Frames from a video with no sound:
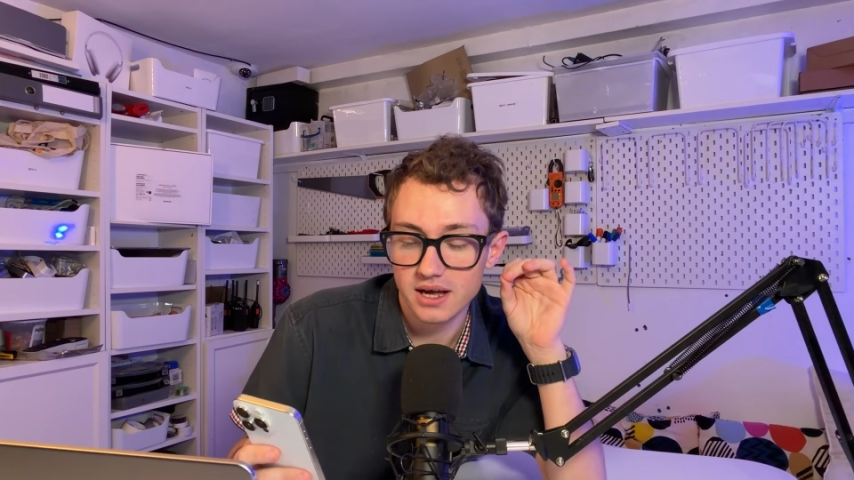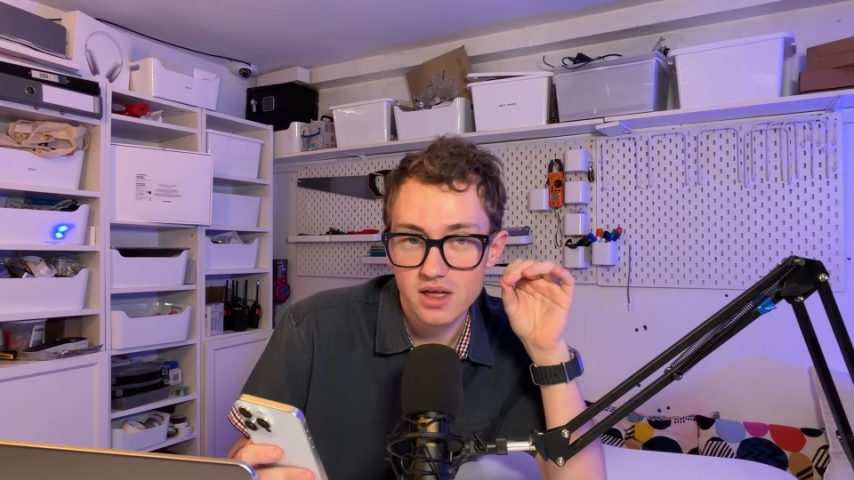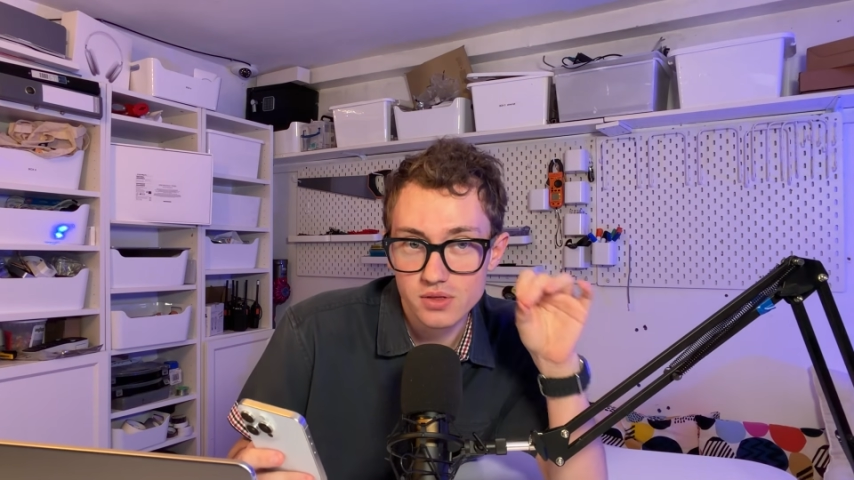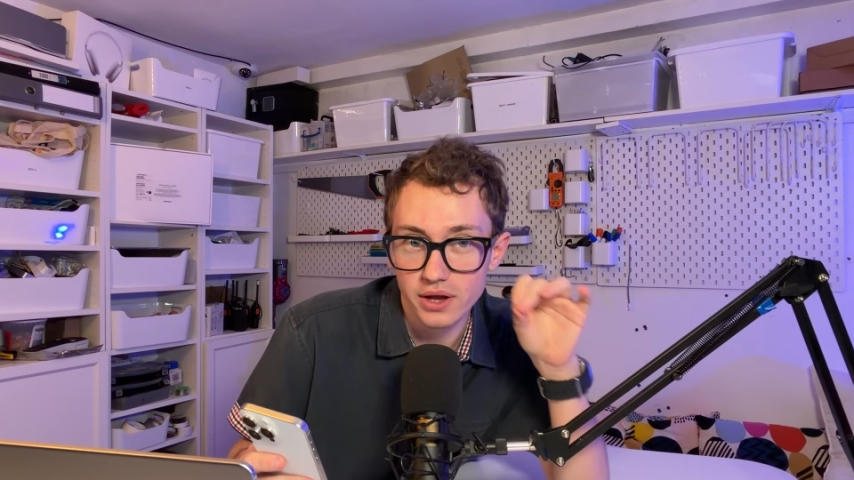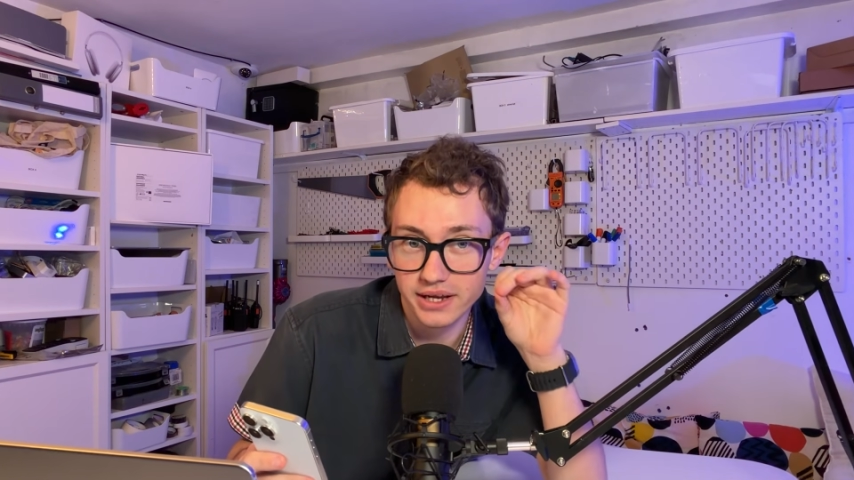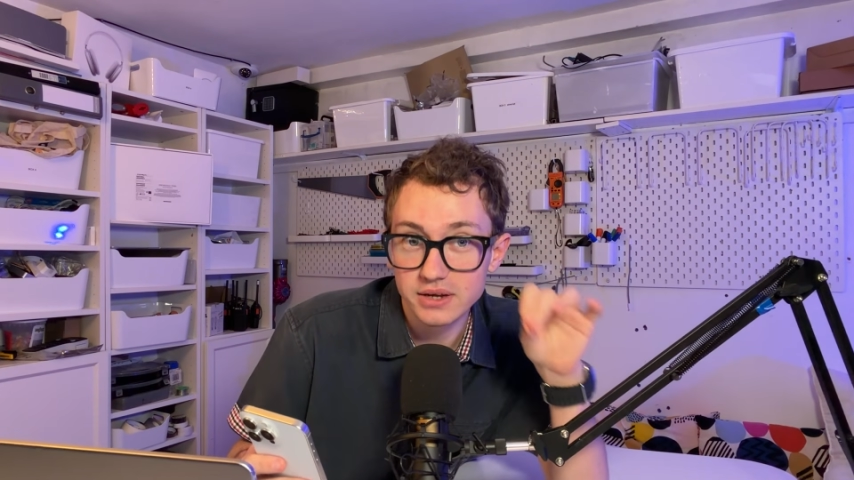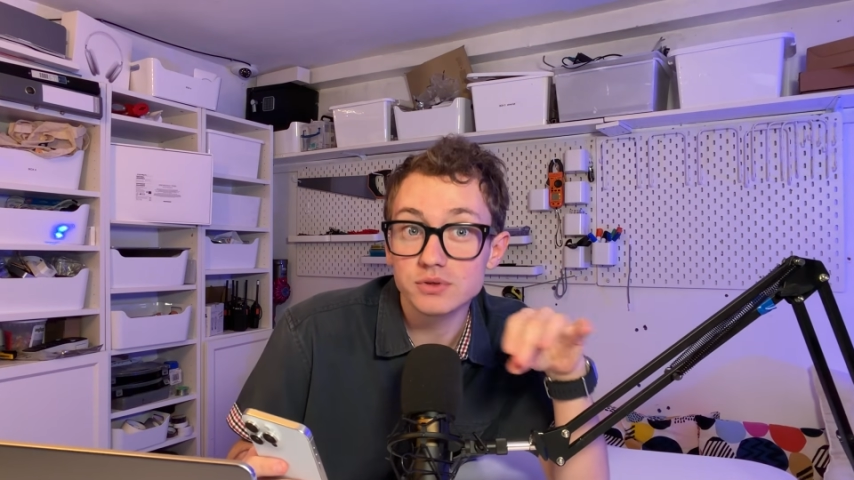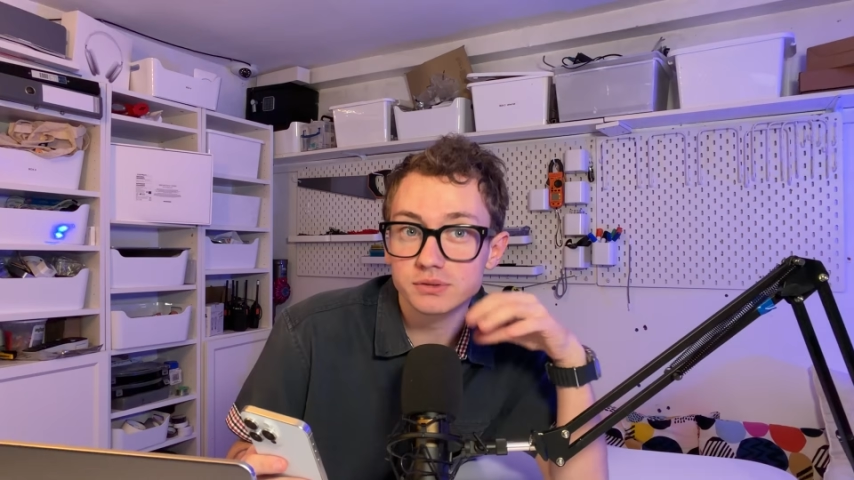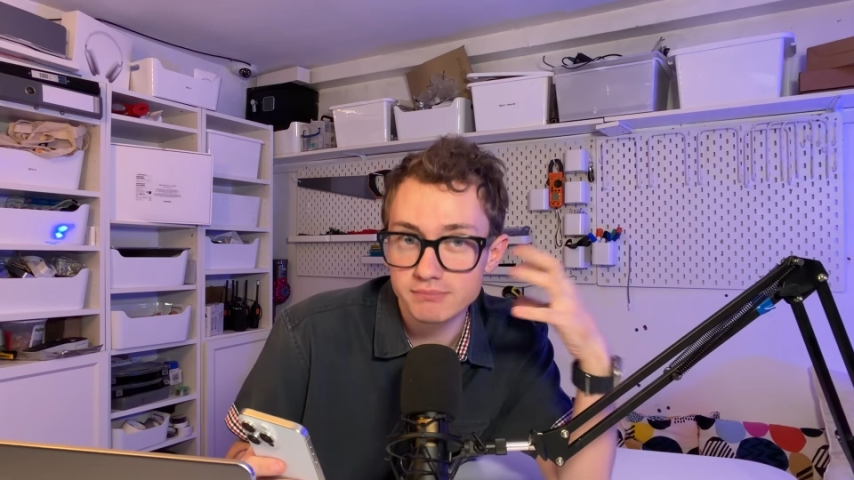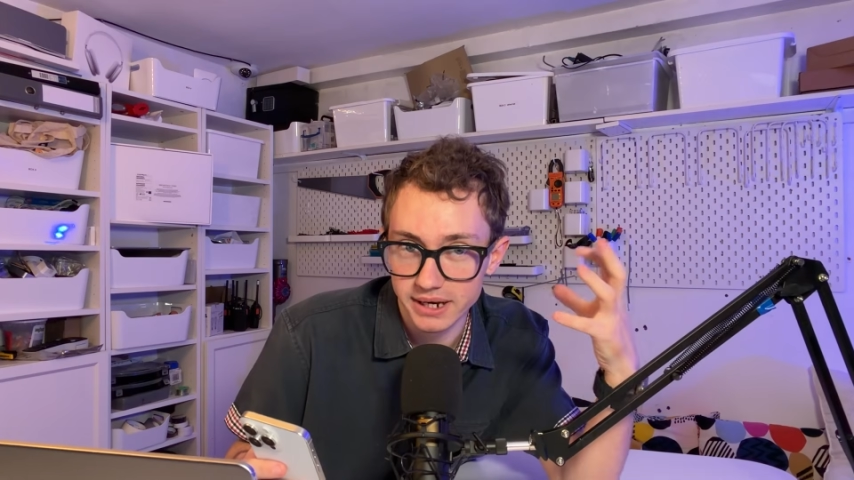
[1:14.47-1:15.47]
that he
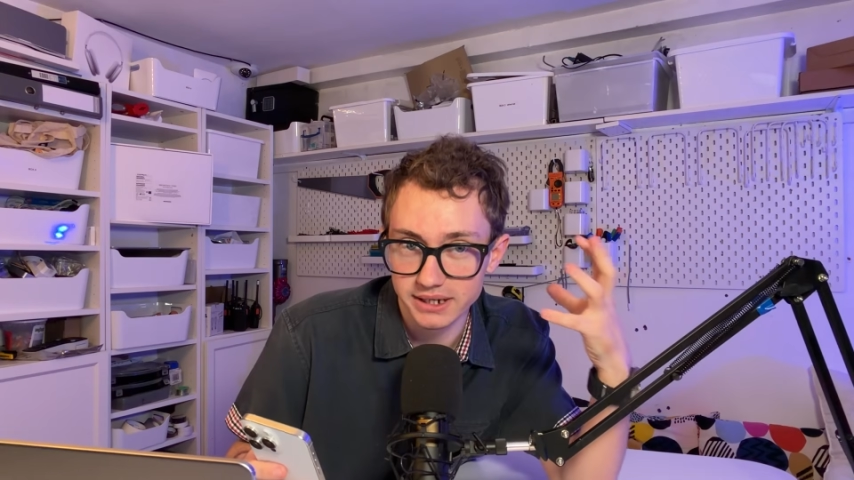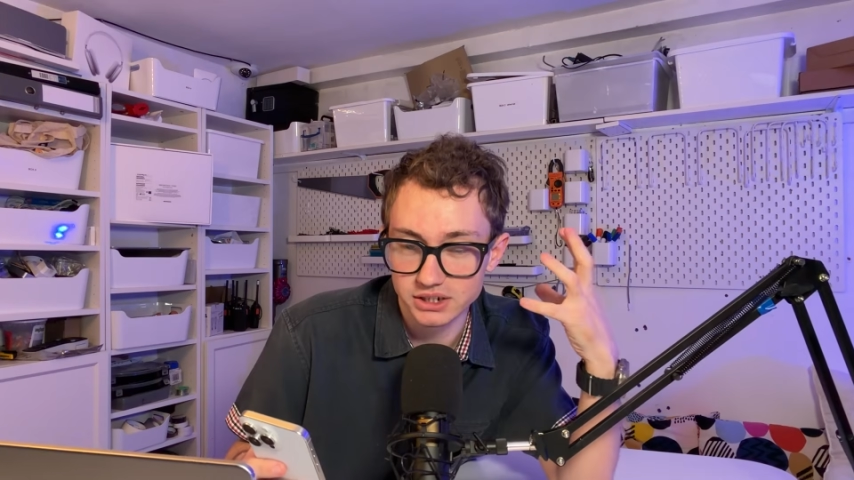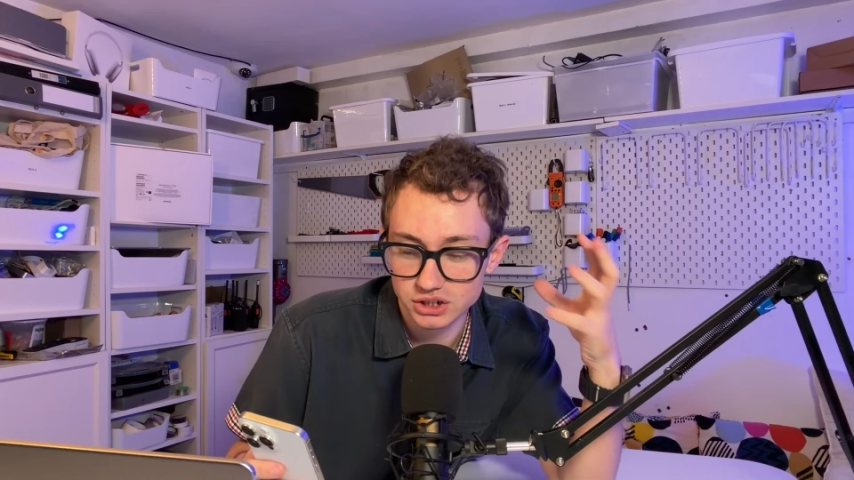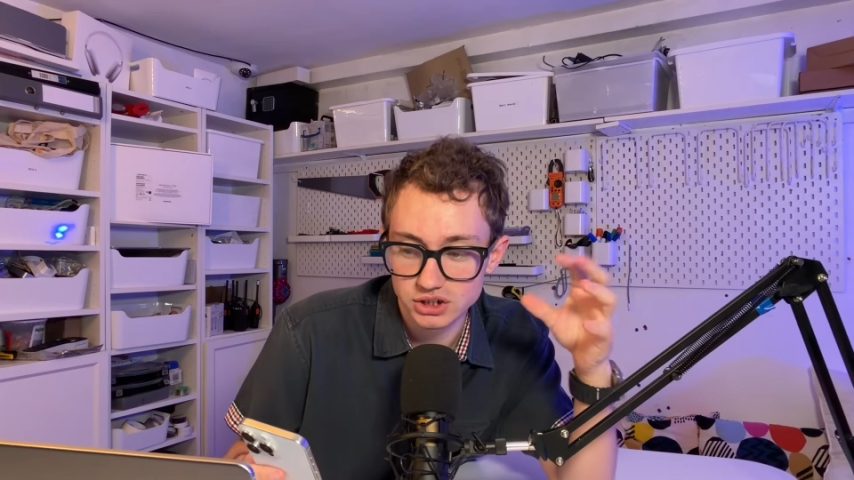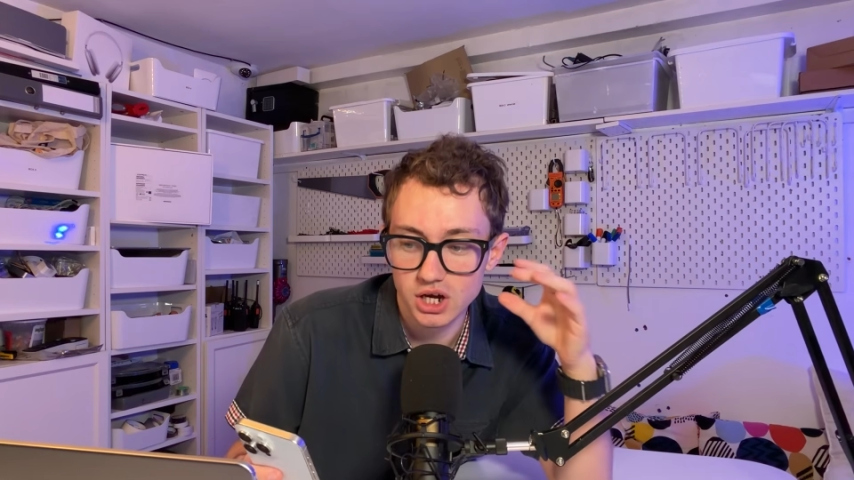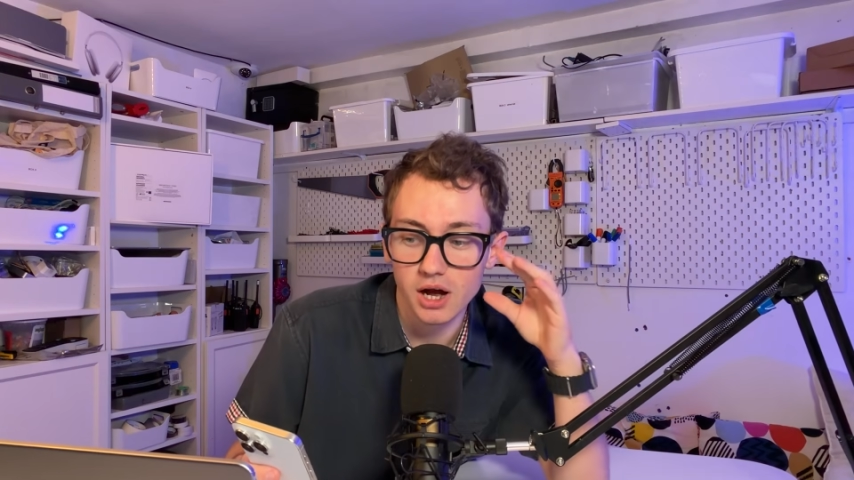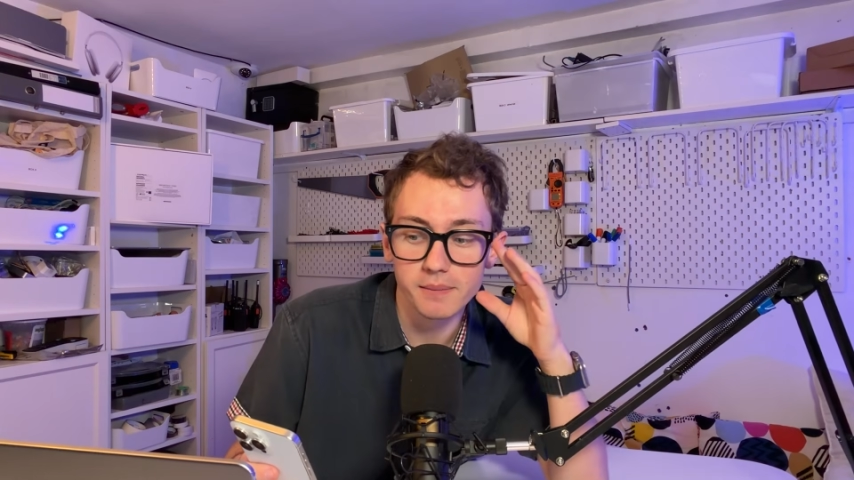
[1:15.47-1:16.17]
was meaning to type.